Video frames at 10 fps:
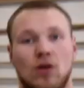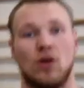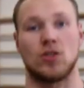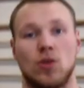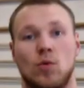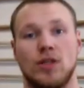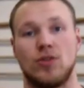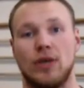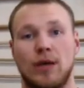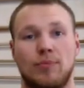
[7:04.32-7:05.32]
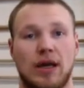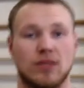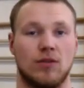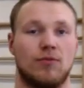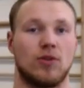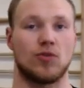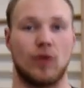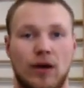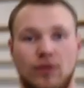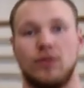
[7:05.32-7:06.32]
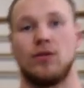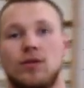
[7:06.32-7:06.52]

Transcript: Also, once you get past the first round,